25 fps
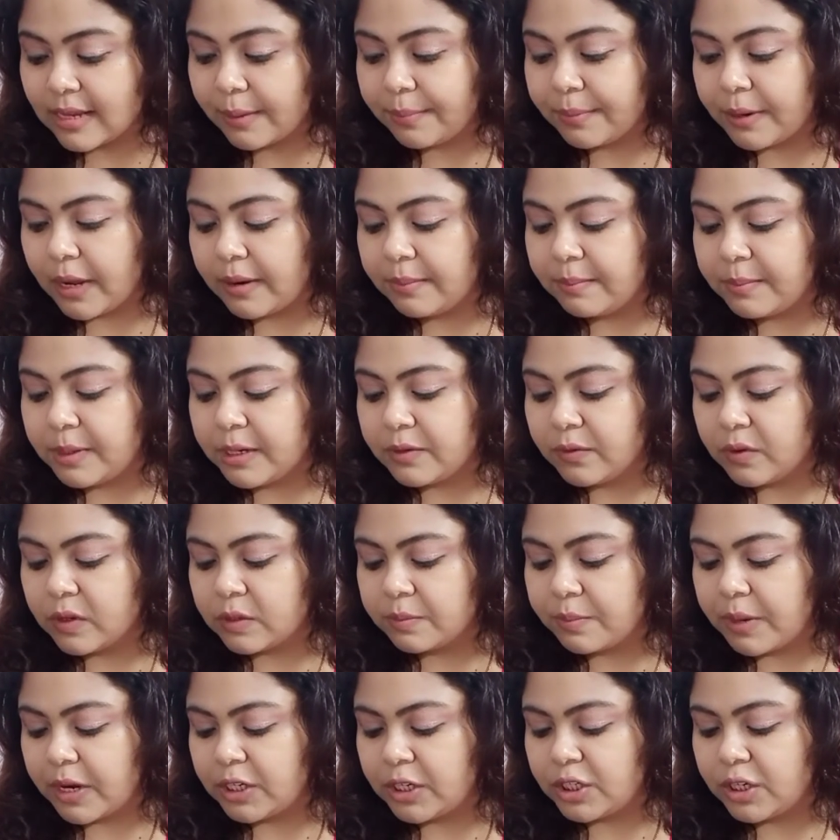time, it was
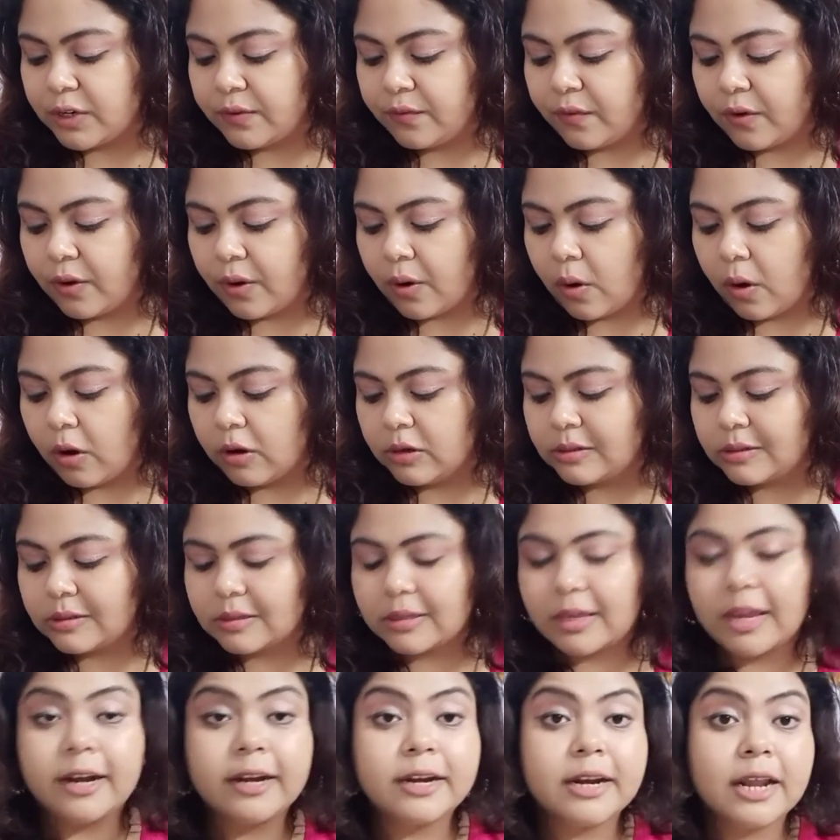mentioned for all
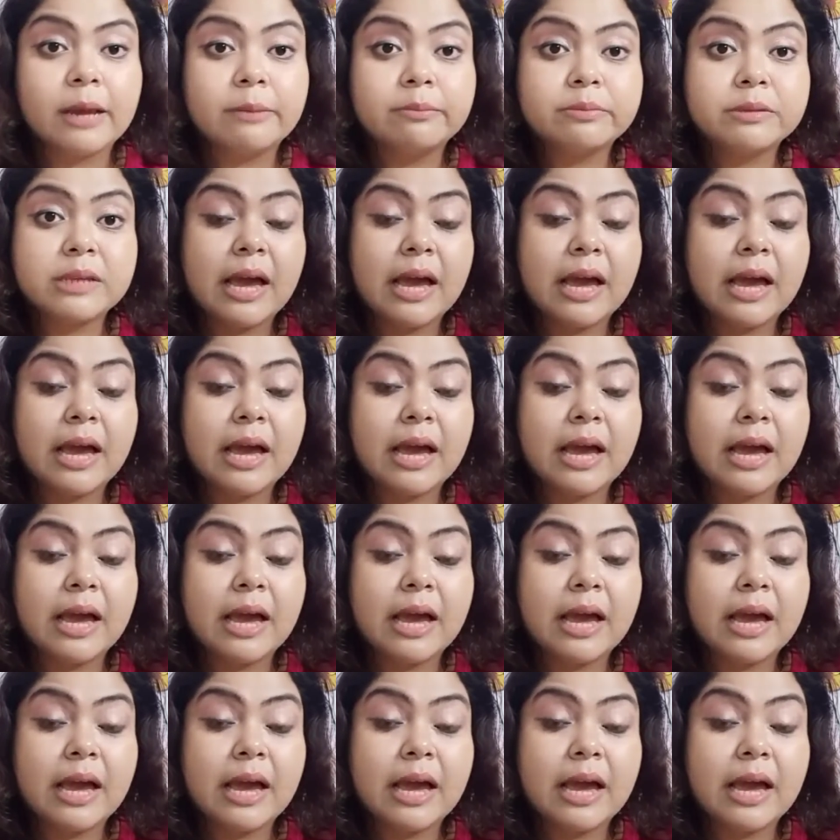skin types.